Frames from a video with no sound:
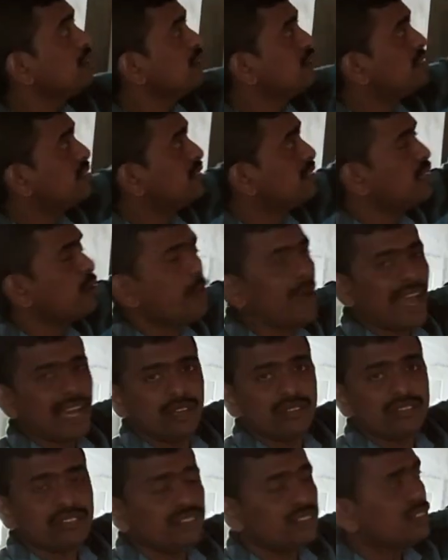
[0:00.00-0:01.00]
This is the
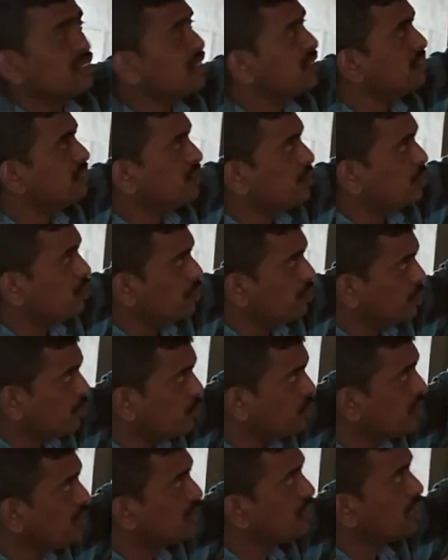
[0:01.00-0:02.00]
values.
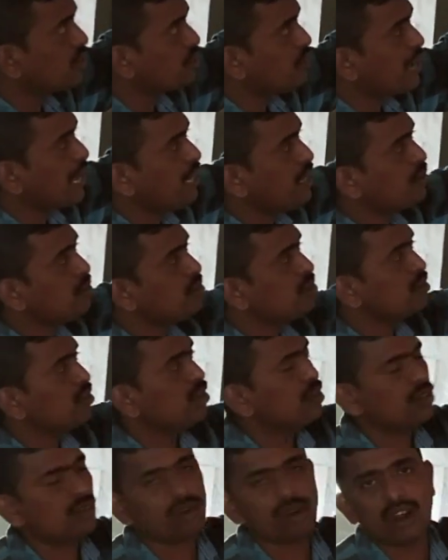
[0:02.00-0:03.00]
Using that value,
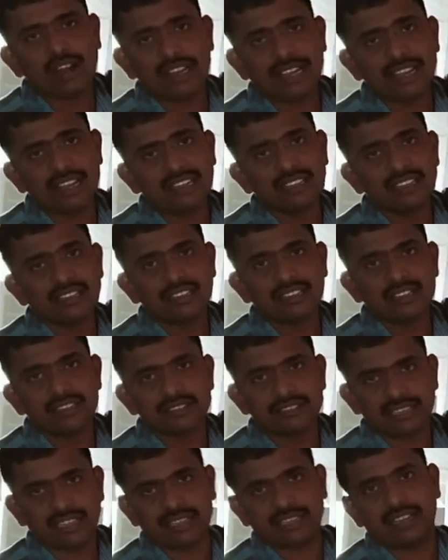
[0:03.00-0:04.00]
draw a
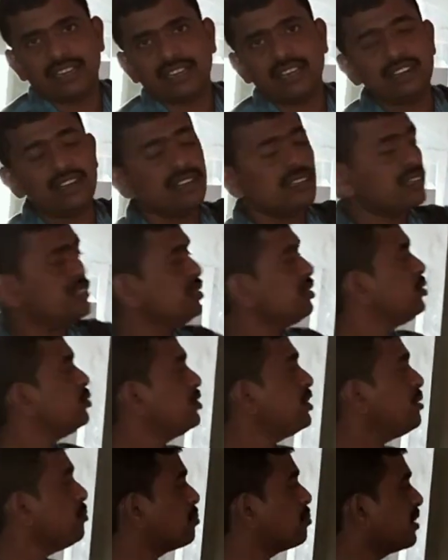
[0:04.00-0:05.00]
circle
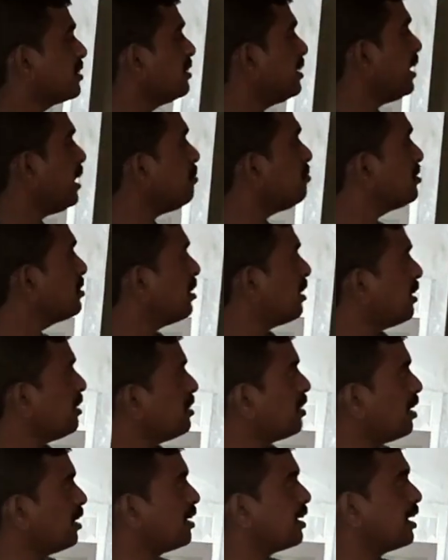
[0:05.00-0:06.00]
using Bresenham's
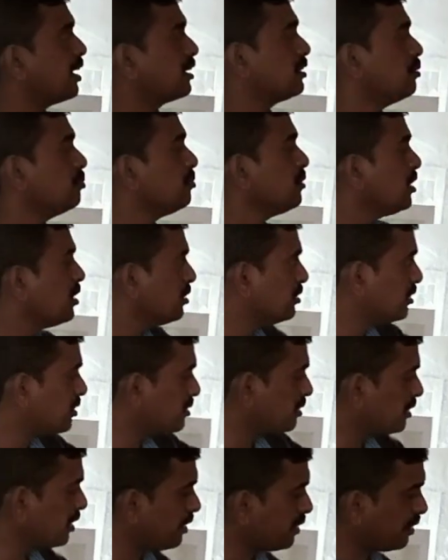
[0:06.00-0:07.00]
line algorithm.
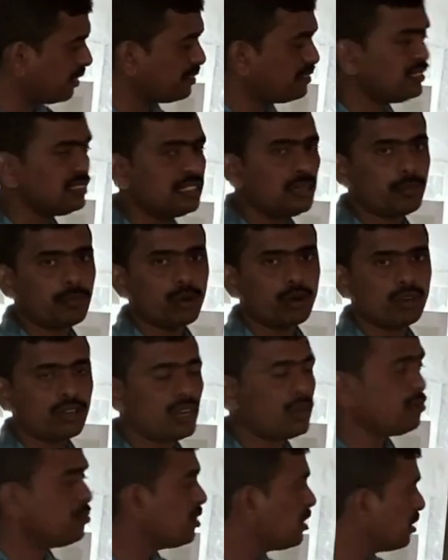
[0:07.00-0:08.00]
This is the tracing the
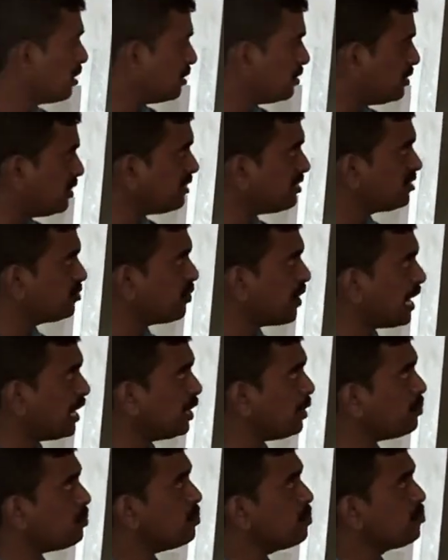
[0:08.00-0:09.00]
program. This
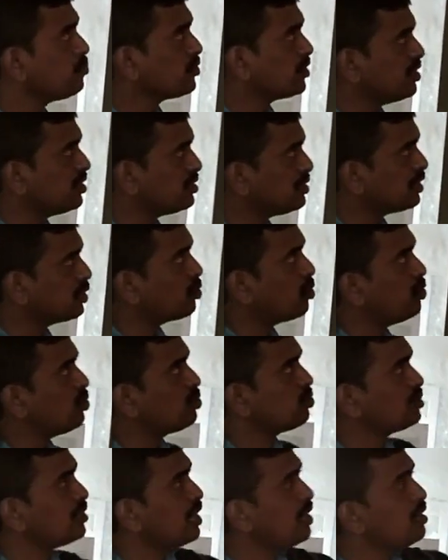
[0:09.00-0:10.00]
value is equal
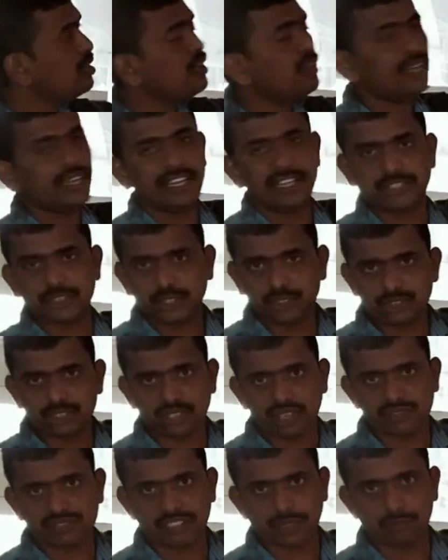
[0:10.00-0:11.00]
to the
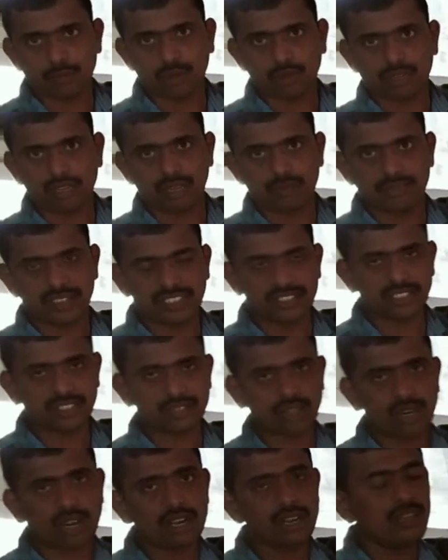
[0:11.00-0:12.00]
execution of the program. This
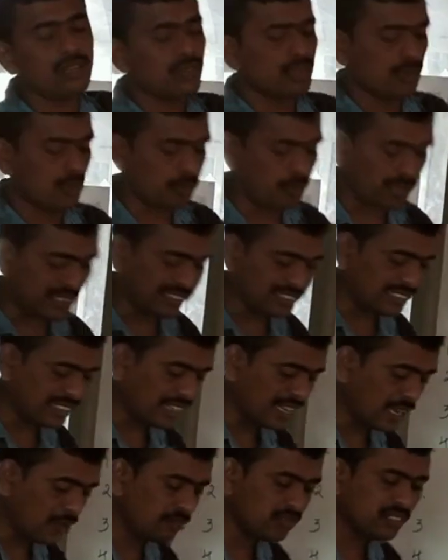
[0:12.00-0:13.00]
is called
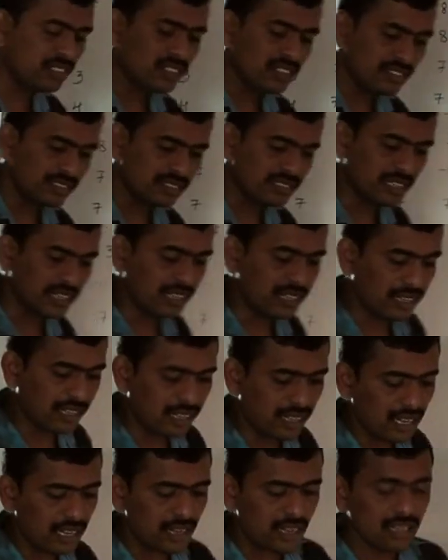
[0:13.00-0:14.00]
Bresenham's
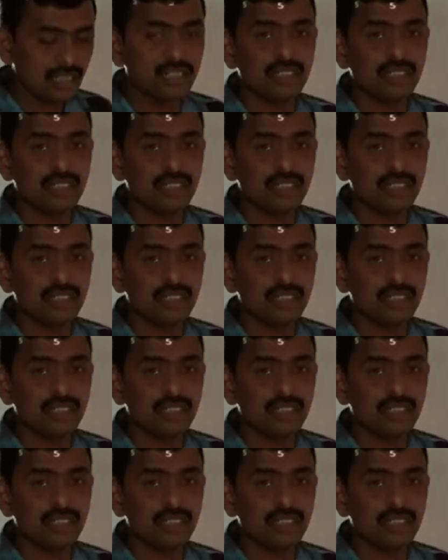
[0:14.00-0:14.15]
circle